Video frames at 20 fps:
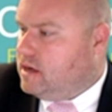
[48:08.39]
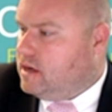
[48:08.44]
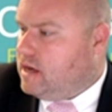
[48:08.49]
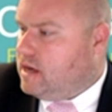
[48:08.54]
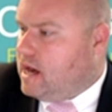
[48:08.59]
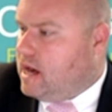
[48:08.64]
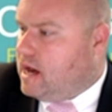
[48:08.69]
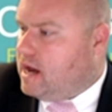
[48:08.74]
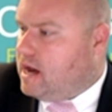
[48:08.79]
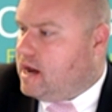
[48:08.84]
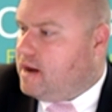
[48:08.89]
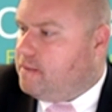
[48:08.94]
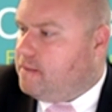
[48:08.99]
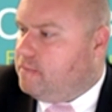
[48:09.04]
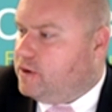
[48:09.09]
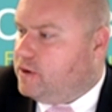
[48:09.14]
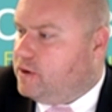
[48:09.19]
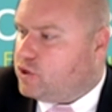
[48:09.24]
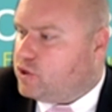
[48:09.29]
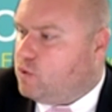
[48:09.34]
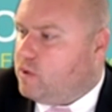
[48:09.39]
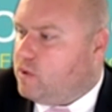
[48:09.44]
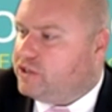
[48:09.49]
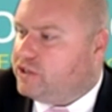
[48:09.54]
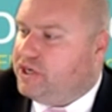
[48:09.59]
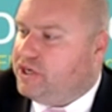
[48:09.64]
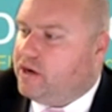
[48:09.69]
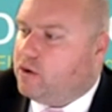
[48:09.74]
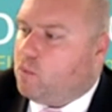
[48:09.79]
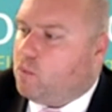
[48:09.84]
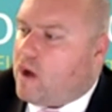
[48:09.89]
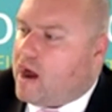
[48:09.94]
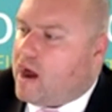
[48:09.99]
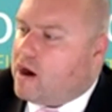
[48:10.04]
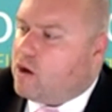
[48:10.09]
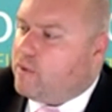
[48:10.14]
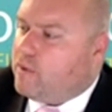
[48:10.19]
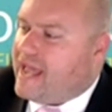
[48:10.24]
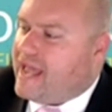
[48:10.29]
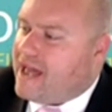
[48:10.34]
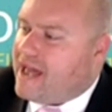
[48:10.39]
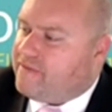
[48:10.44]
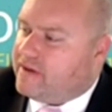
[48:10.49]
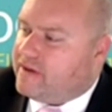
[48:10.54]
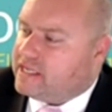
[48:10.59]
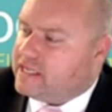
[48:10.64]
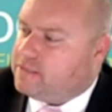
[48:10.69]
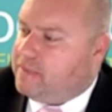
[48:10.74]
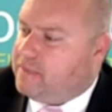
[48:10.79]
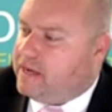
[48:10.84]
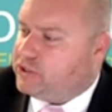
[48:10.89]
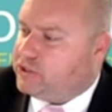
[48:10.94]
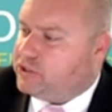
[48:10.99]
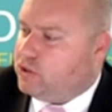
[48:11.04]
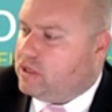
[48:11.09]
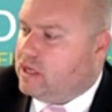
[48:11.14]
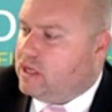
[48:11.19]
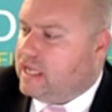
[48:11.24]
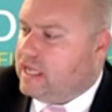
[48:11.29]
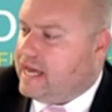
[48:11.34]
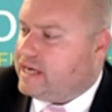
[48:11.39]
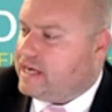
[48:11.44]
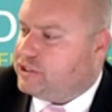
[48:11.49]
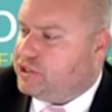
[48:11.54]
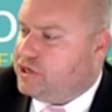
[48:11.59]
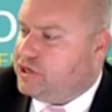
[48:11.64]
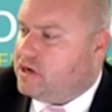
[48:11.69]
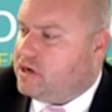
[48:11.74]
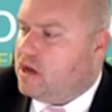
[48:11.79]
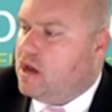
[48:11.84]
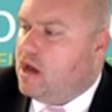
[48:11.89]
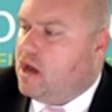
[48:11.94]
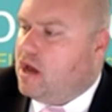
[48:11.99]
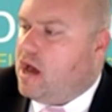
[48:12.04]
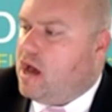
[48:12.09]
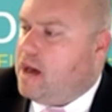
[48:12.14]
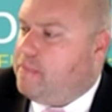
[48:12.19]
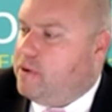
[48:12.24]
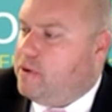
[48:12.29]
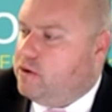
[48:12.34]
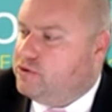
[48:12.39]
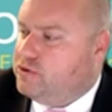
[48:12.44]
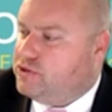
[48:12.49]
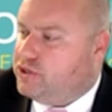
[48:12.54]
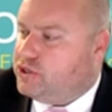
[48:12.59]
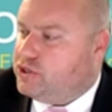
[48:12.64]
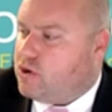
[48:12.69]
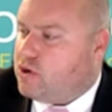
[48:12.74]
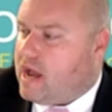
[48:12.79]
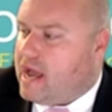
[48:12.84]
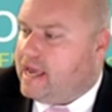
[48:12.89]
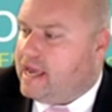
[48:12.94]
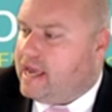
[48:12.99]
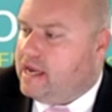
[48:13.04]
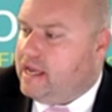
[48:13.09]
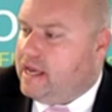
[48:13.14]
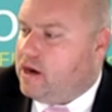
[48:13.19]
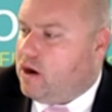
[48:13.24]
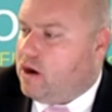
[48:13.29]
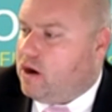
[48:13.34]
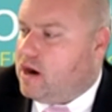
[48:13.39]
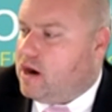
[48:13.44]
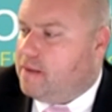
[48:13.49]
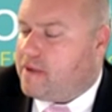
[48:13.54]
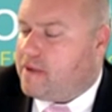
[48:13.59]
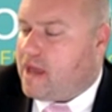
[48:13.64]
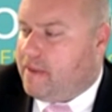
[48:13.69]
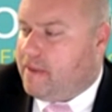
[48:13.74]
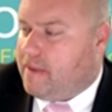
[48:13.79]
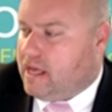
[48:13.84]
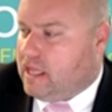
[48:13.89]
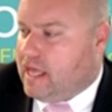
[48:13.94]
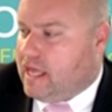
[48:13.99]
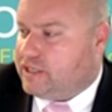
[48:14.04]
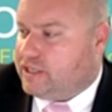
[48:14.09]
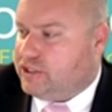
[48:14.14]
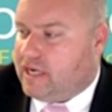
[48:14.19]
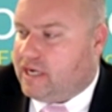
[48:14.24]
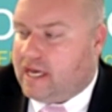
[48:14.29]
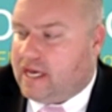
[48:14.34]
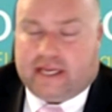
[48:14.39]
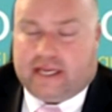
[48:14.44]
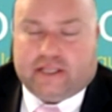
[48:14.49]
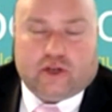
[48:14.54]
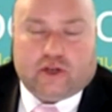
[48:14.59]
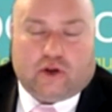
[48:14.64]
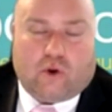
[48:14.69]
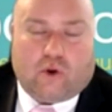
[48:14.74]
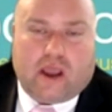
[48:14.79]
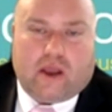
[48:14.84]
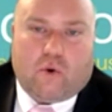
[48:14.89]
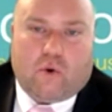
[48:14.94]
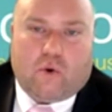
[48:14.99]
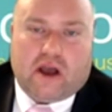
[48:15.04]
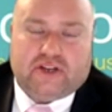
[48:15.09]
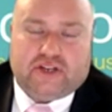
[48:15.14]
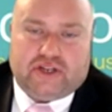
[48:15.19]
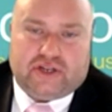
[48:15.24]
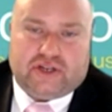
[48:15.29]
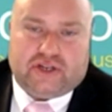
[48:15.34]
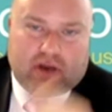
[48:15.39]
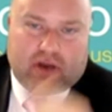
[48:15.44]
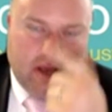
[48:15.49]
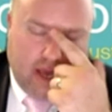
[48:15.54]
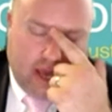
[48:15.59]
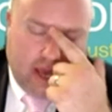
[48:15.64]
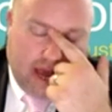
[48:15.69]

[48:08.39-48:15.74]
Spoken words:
There's a question here: why are we having a special election opposed to trying it in our upcoming election? I think that's a great question.